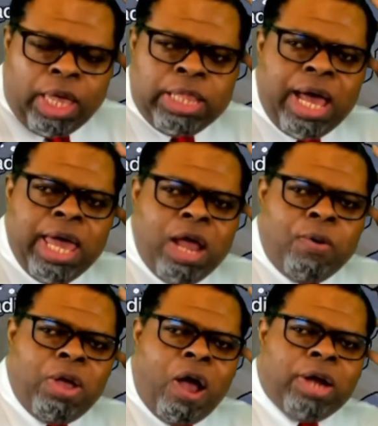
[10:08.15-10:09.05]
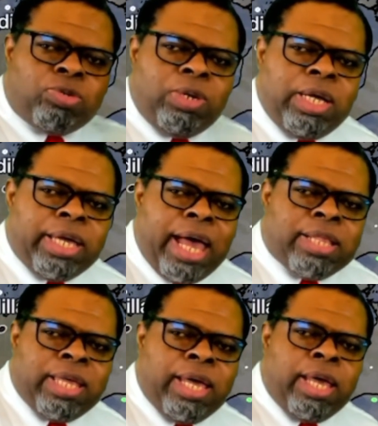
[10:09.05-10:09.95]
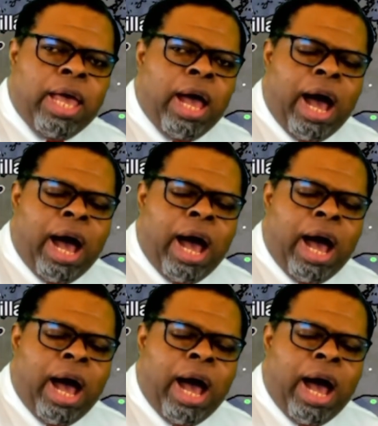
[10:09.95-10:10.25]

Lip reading: Now here we are as we look at the